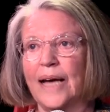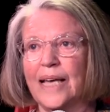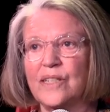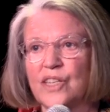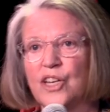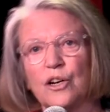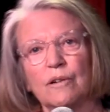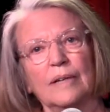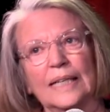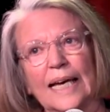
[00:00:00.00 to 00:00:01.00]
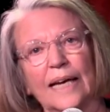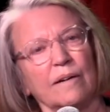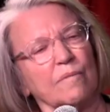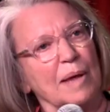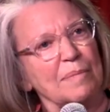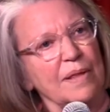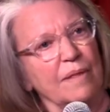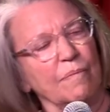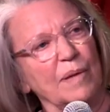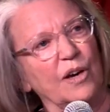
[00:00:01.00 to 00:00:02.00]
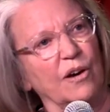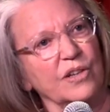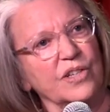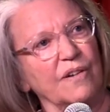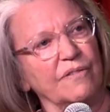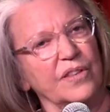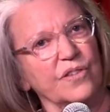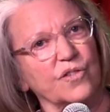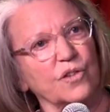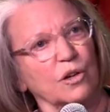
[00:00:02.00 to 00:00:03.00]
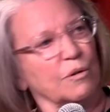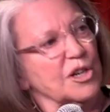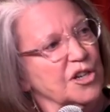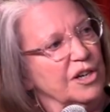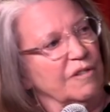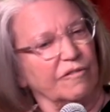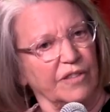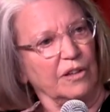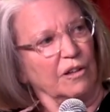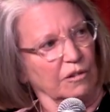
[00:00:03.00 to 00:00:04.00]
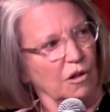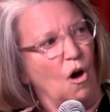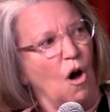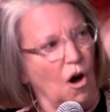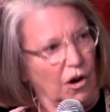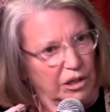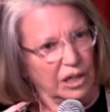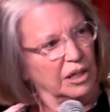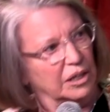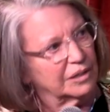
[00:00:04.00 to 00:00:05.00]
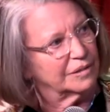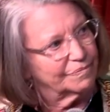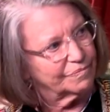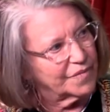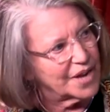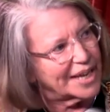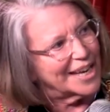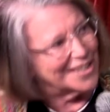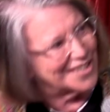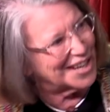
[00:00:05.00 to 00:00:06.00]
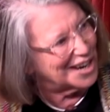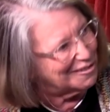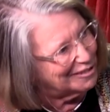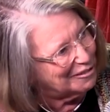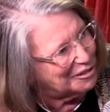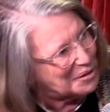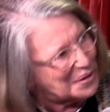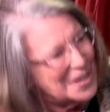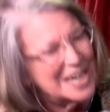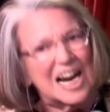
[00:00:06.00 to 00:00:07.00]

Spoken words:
guess, again, maybe because of this a question of the long decades that I've lived through,